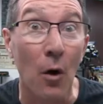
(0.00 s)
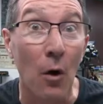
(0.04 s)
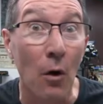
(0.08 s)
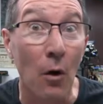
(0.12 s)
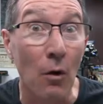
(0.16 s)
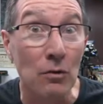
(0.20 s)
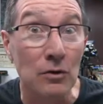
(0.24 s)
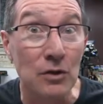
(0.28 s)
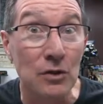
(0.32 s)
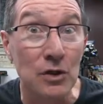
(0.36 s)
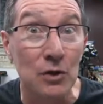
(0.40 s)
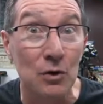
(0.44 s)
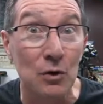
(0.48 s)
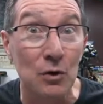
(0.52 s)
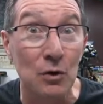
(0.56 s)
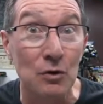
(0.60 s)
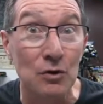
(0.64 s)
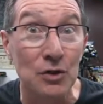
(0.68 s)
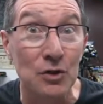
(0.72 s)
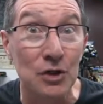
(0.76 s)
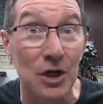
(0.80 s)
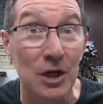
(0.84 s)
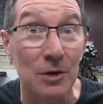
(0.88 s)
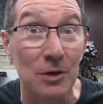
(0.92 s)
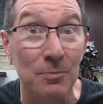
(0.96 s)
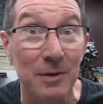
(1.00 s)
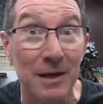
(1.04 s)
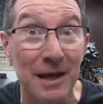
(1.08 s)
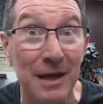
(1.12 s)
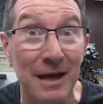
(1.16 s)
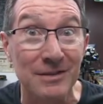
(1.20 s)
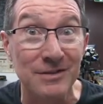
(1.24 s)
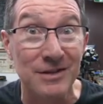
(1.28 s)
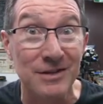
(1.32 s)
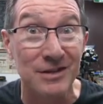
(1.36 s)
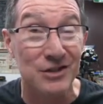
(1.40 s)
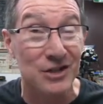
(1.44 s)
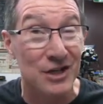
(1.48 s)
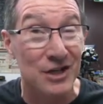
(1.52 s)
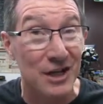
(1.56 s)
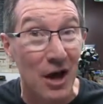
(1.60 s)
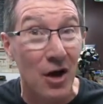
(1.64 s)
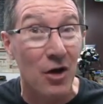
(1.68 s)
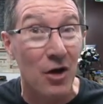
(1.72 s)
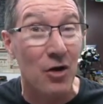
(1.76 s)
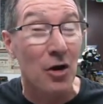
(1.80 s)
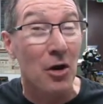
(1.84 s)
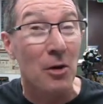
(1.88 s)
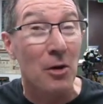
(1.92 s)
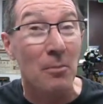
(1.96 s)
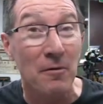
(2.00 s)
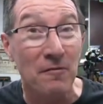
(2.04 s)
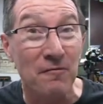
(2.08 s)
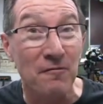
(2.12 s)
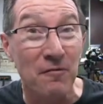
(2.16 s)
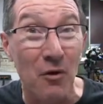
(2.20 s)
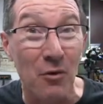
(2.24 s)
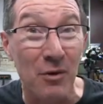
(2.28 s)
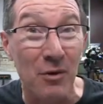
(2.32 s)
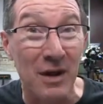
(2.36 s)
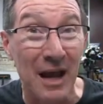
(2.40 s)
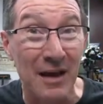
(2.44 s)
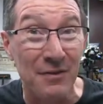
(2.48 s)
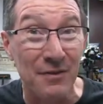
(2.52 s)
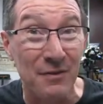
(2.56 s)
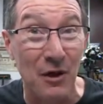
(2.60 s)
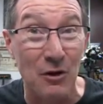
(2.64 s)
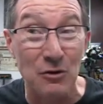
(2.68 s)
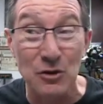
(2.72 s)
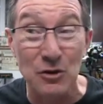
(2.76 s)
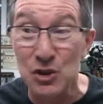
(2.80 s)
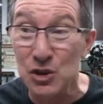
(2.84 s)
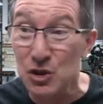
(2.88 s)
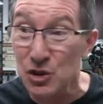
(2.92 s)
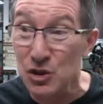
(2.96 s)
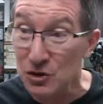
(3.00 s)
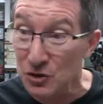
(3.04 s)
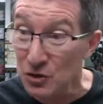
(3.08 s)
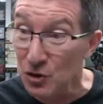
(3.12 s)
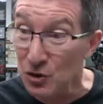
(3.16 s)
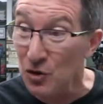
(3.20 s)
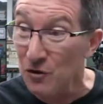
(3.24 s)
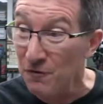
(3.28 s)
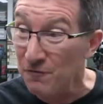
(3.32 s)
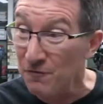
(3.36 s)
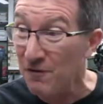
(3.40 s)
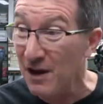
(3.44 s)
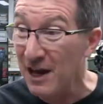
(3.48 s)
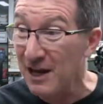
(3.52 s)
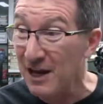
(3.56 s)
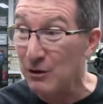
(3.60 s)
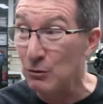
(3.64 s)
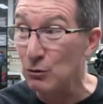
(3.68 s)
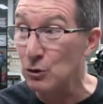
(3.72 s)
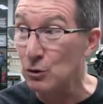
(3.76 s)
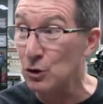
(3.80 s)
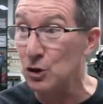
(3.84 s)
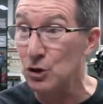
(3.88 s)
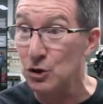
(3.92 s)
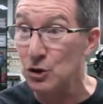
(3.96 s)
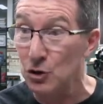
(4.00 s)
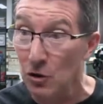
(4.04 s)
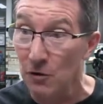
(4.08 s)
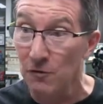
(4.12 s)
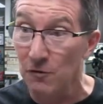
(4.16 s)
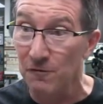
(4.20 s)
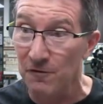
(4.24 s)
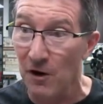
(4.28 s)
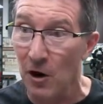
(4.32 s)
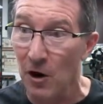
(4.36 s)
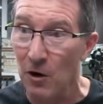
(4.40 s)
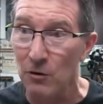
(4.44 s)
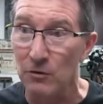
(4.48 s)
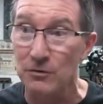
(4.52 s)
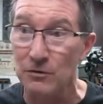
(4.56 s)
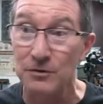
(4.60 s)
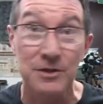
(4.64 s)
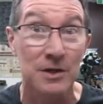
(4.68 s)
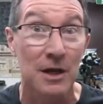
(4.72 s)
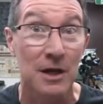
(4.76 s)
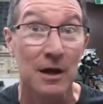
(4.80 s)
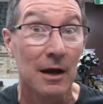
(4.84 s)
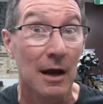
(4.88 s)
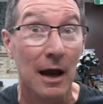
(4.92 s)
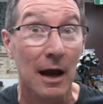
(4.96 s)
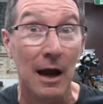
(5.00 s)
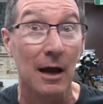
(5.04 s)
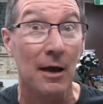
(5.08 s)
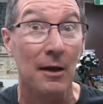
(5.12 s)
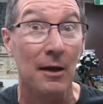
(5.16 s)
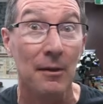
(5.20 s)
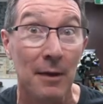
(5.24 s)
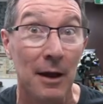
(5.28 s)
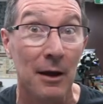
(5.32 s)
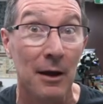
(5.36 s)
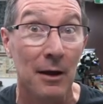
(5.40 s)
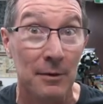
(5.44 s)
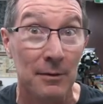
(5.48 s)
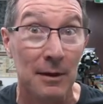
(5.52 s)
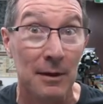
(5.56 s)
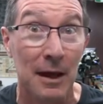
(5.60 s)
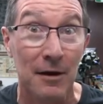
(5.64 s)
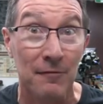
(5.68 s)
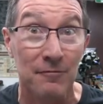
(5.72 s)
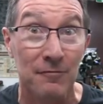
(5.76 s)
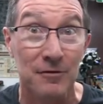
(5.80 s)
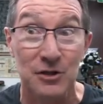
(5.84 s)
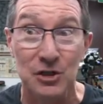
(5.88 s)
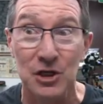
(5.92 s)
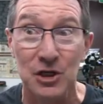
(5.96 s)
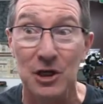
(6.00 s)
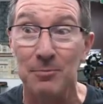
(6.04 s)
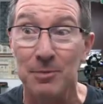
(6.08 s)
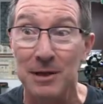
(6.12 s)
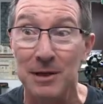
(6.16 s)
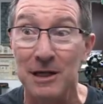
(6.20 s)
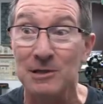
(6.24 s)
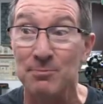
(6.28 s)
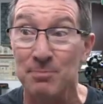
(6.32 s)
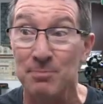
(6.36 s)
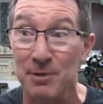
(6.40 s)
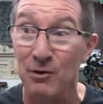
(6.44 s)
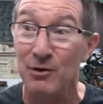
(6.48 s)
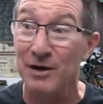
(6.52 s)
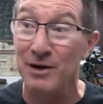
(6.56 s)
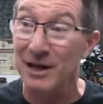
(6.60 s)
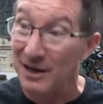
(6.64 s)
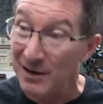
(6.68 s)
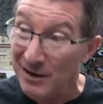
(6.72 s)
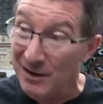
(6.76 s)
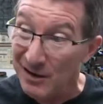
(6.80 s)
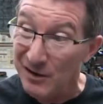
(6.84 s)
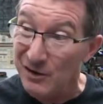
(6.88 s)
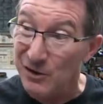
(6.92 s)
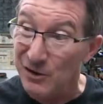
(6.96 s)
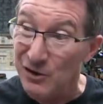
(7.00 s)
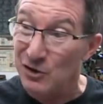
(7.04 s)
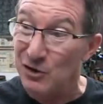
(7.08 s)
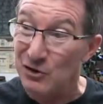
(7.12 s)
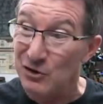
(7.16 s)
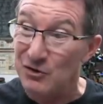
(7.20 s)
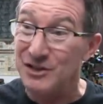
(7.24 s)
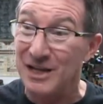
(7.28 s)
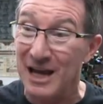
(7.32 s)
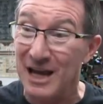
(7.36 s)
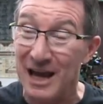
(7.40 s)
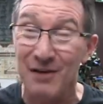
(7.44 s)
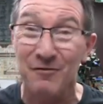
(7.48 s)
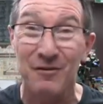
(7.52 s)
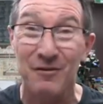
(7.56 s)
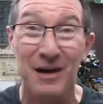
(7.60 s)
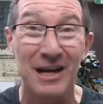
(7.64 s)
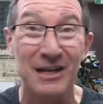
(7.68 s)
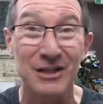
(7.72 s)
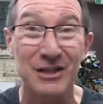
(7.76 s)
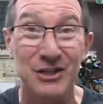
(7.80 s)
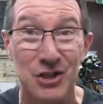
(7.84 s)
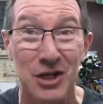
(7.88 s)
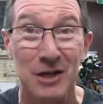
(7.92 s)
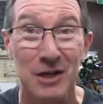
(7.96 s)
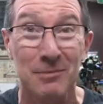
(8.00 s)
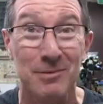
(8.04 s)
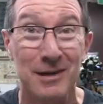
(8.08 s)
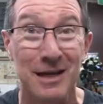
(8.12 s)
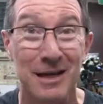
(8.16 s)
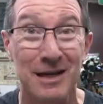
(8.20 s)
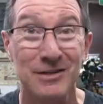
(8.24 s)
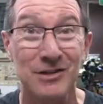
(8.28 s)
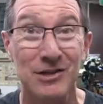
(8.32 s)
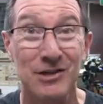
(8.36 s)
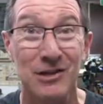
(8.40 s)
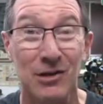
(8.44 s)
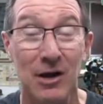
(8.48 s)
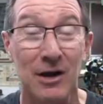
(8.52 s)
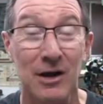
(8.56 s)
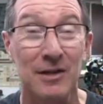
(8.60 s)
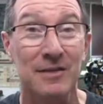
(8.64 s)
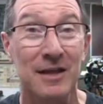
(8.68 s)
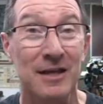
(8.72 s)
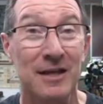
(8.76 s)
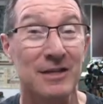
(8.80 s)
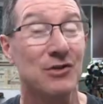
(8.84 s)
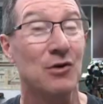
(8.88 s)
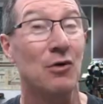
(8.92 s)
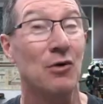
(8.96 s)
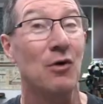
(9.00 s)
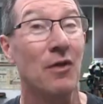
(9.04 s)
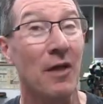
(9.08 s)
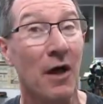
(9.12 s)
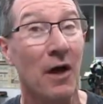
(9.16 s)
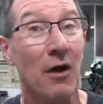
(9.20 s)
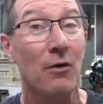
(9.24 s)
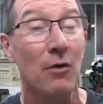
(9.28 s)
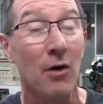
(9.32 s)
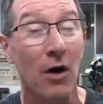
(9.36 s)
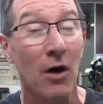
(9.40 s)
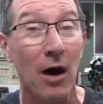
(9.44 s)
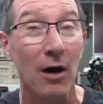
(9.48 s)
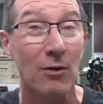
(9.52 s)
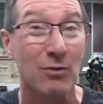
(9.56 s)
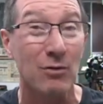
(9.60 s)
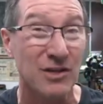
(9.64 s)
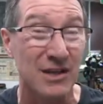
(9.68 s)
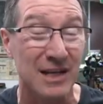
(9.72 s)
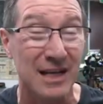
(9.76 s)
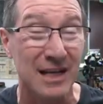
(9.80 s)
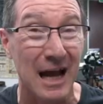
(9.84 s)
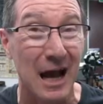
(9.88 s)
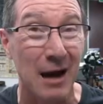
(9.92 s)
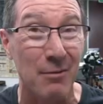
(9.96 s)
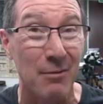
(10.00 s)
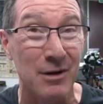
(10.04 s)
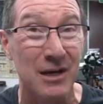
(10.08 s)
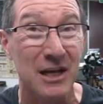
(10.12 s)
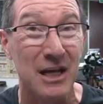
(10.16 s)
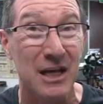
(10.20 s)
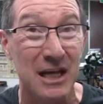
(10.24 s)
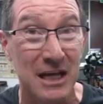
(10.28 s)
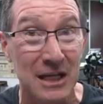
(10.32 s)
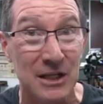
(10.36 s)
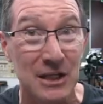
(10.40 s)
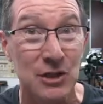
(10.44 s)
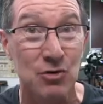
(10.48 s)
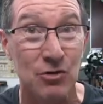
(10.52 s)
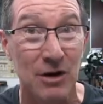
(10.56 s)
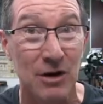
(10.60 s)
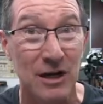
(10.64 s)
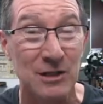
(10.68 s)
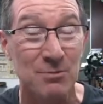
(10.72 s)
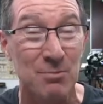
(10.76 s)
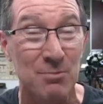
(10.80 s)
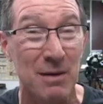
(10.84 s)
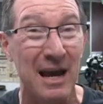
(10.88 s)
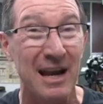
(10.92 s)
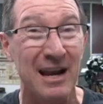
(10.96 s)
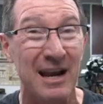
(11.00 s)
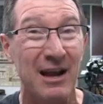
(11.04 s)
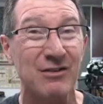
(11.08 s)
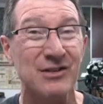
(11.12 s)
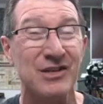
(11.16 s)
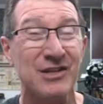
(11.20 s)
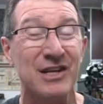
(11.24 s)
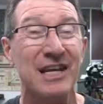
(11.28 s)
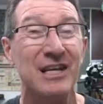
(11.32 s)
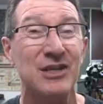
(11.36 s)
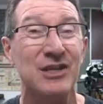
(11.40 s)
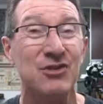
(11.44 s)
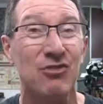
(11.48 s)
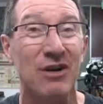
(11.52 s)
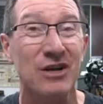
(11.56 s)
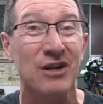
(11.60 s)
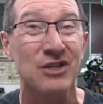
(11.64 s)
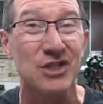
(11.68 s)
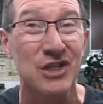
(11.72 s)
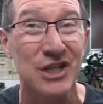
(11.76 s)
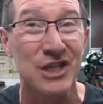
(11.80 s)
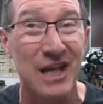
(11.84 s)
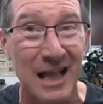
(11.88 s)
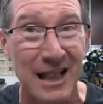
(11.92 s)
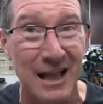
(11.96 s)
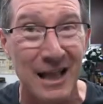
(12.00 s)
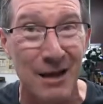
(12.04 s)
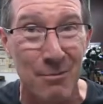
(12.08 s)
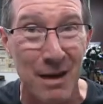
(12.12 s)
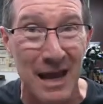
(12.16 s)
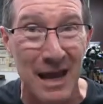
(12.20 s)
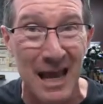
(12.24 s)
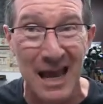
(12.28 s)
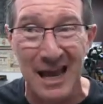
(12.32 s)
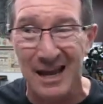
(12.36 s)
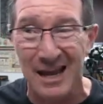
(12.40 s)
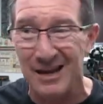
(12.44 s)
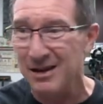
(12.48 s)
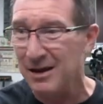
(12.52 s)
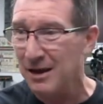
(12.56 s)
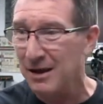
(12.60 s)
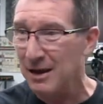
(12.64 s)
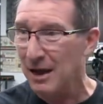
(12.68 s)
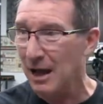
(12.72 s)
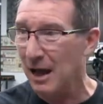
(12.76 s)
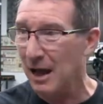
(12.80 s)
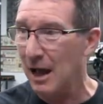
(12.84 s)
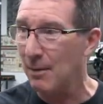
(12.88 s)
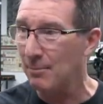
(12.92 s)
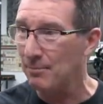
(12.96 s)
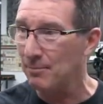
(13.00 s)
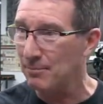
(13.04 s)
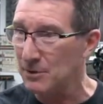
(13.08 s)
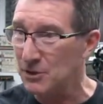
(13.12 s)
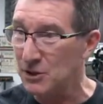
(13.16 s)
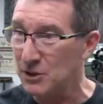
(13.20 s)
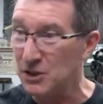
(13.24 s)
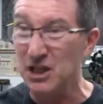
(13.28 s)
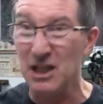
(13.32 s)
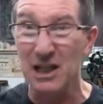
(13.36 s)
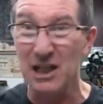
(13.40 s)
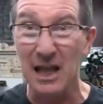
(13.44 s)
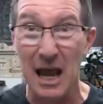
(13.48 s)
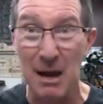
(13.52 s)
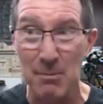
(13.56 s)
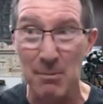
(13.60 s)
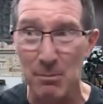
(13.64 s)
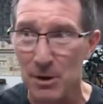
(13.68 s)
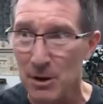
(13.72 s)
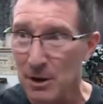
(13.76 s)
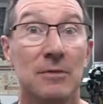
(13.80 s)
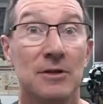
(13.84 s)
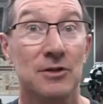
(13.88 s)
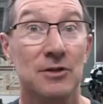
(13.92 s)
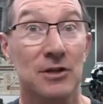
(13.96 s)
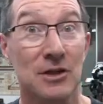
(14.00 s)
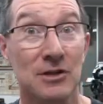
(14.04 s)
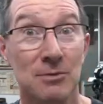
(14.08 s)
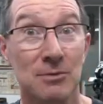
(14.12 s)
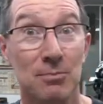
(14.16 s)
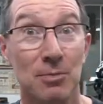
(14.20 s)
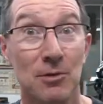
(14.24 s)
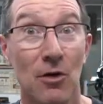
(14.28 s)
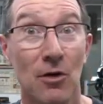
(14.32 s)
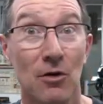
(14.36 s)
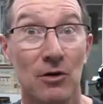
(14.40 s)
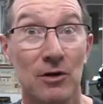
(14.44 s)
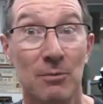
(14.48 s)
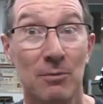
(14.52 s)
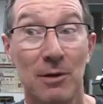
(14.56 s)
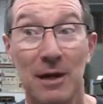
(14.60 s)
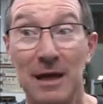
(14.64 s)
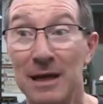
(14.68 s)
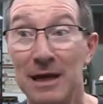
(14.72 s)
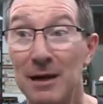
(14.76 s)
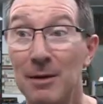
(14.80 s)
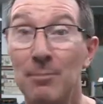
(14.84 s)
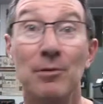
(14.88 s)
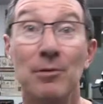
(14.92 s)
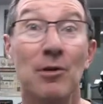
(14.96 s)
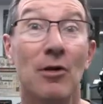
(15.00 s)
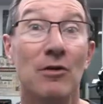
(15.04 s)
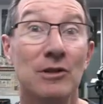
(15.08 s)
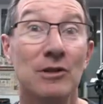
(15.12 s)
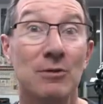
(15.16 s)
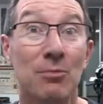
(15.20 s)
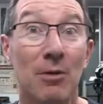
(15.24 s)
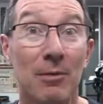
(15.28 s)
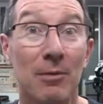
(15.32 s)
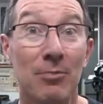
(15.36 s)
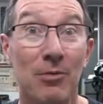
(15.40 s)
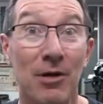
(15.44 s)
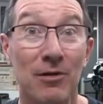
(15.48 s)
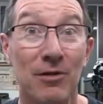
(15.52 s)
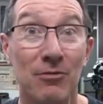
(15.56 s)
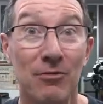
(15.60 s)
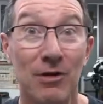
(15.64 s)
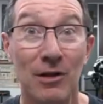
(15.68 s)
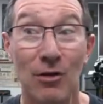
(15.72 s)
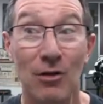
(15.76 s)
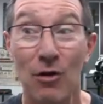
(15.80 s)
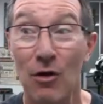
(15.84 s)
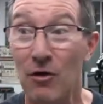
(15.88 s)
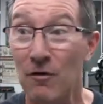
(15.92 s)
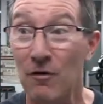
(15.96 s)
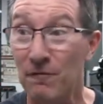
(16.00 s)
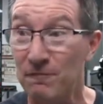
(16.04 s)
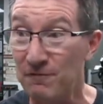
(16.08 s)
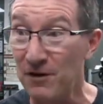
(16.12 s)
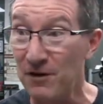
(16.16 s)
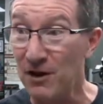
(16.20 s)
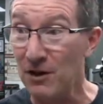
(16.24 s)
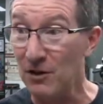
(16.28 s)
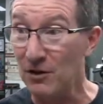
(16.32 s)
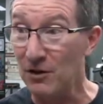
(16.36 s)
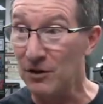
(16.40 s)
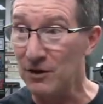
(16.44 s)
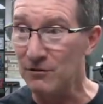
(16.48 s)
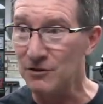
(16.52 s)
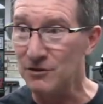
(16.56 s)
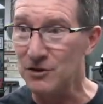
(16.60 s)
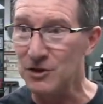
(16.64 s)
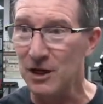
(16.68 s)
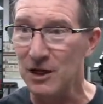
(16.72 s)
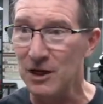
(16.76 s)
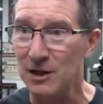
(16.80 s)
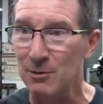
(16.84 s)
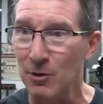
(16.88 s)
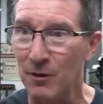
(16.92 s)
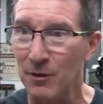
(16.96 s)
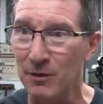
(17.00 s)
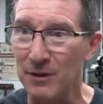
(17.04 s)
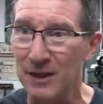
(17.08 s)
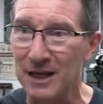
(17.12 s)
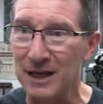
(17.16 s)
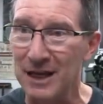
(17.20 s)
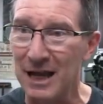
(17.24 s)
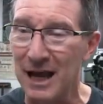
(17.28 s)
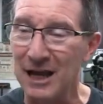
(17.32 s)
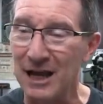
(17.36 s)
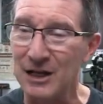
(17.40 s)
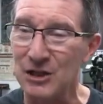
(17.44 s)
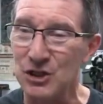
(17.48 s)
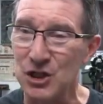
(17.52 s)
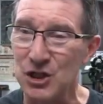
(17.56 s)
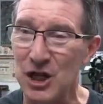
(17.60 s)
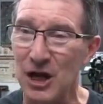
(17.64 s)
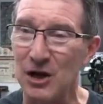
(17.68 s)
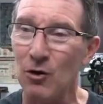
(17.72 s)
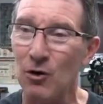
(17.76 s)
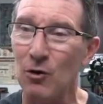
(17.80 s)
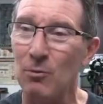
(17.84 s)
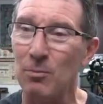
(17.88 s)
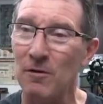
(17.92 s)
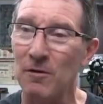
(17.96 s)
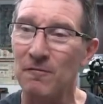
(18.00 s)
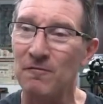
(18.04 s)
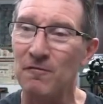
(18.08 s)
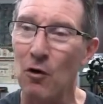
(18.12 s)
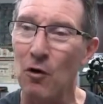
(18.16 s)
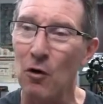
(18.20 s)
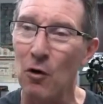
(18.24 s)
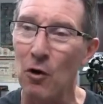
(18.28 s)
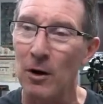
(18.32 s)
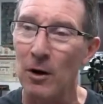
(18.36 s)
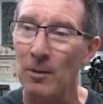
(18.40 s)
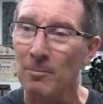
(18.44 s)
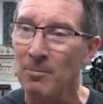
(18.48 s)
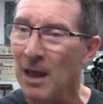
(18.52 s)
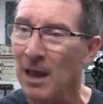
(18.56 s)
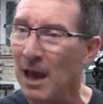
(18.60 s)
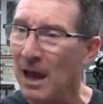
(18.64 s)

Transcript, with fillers: old school GPSs, you know, before we had those newfangled shoe phones uh, that have the GPS built in you used to have a GPS like this. Although I was a Garmin eTrex man, I was an eTrex yellow man, um, still am. This doesn't belong to me, it belongs to my brother-in-law Phil. You've seen him on the uh, channel before.